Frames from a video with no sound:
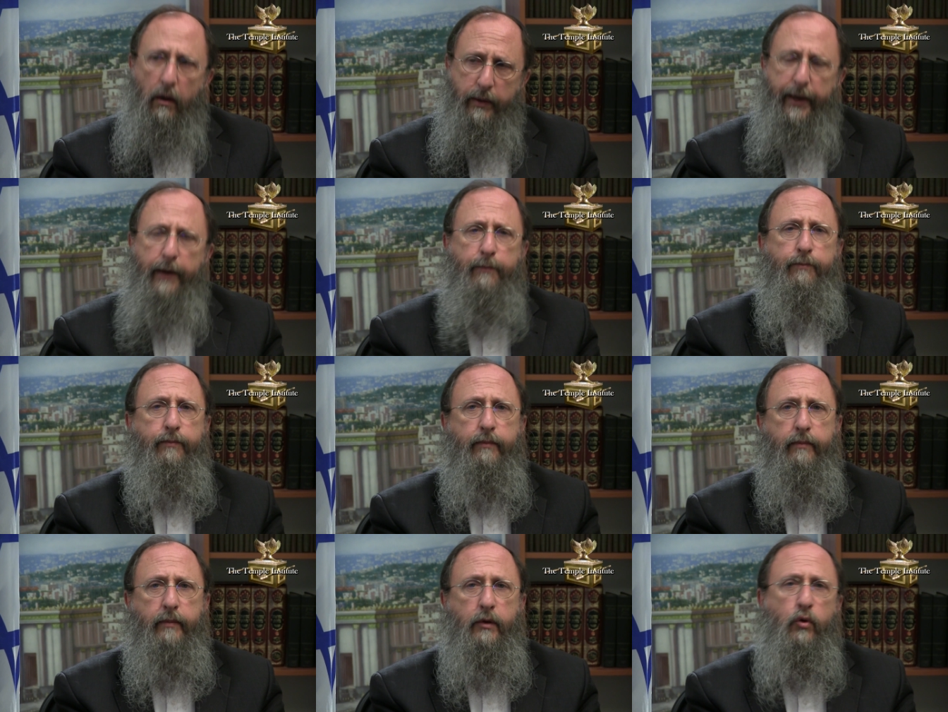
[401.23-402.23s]
Yeah,
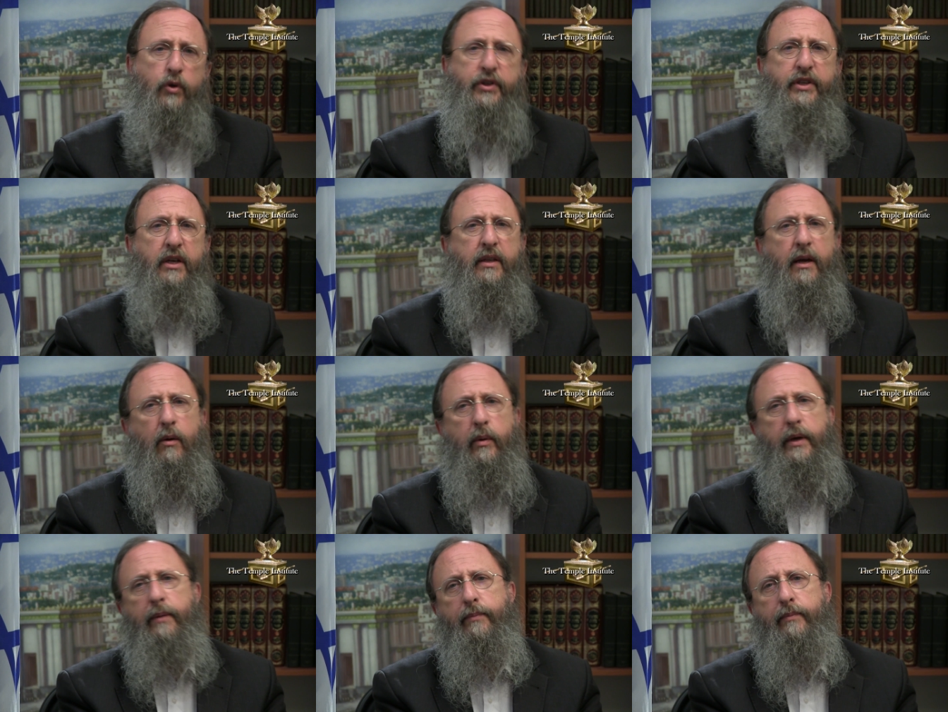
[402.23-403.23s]
you could see it that
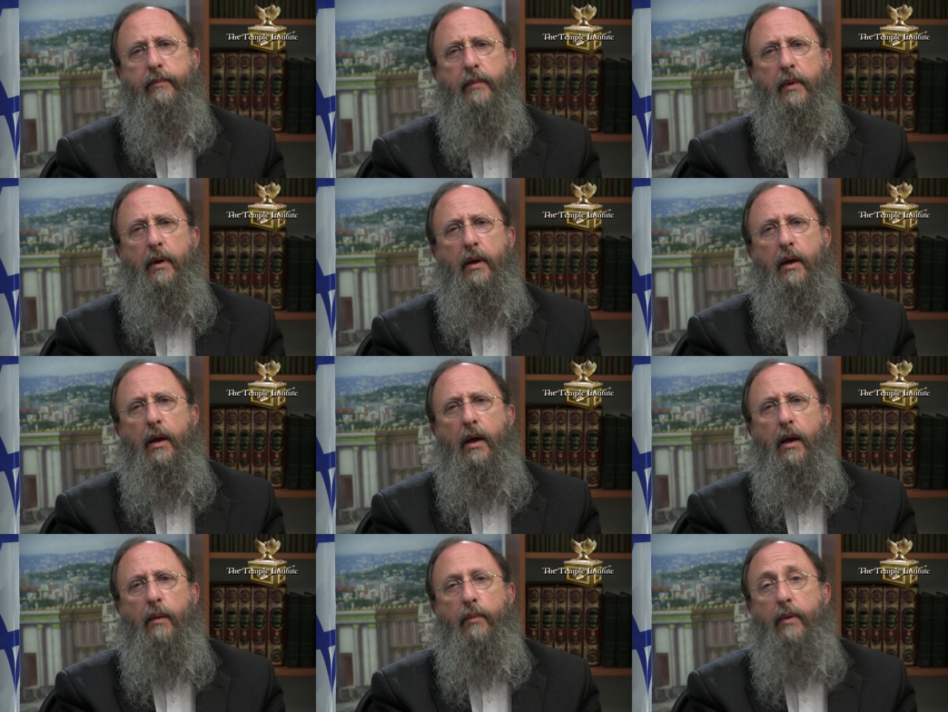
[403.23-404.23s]
way,
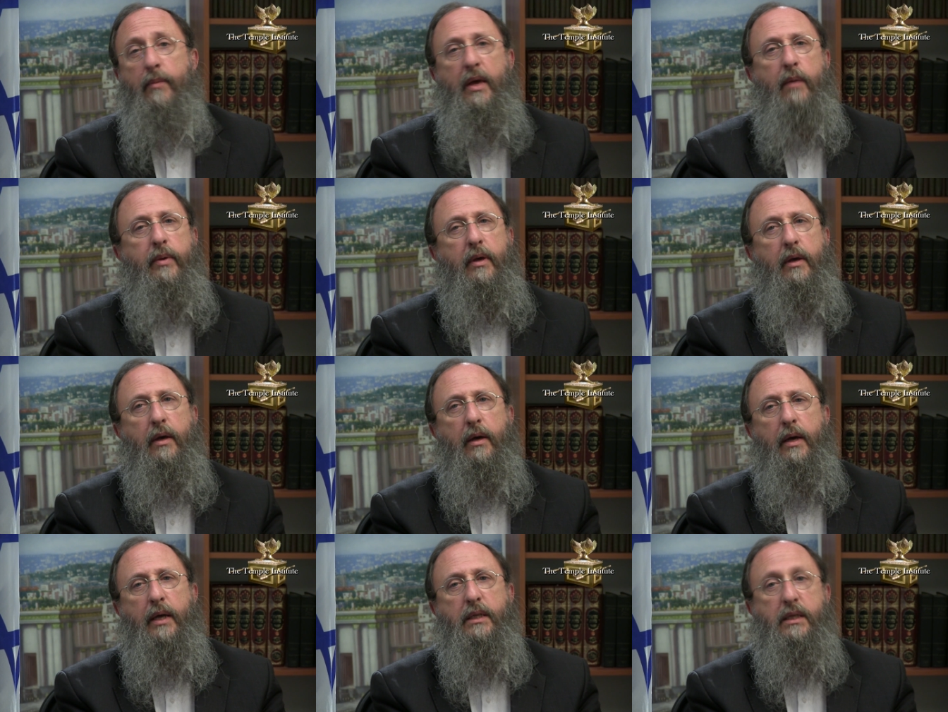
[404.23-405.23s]
but maybe
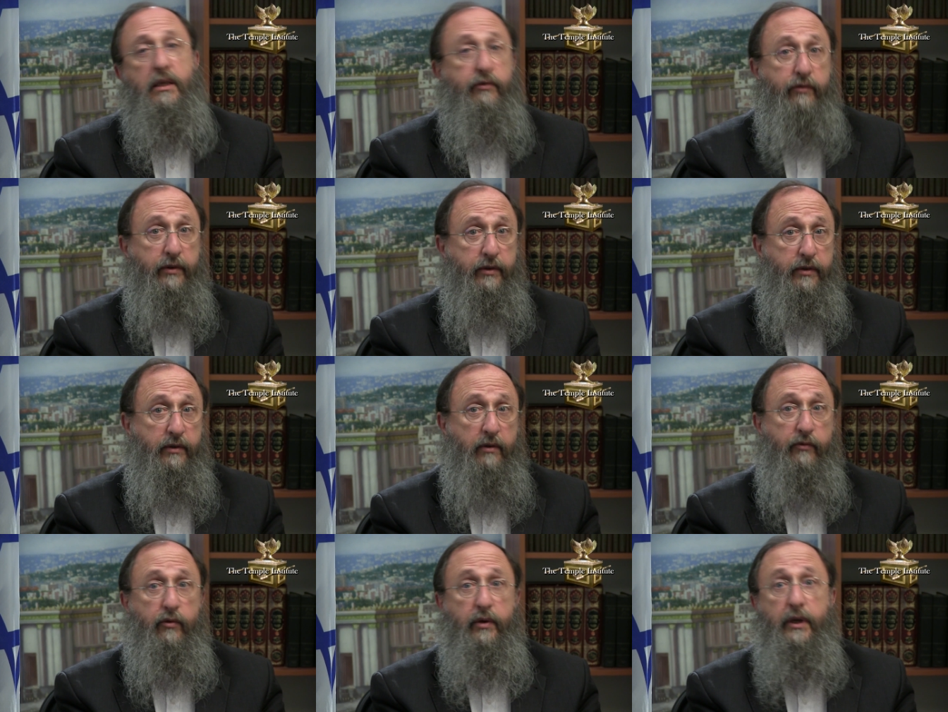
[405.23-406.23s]
it's different
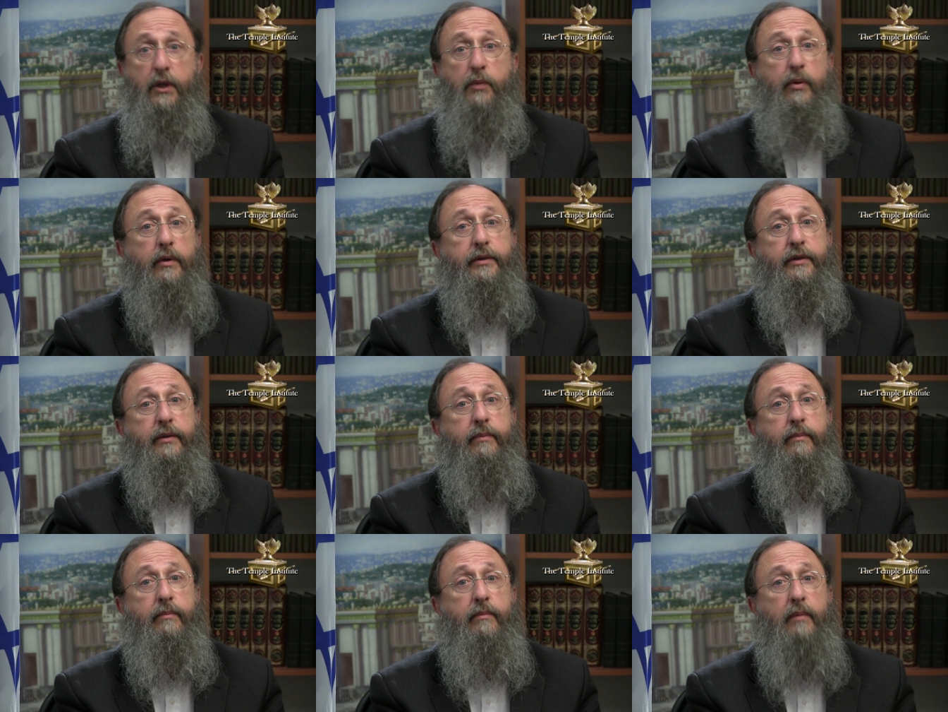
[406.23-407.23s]
for each person.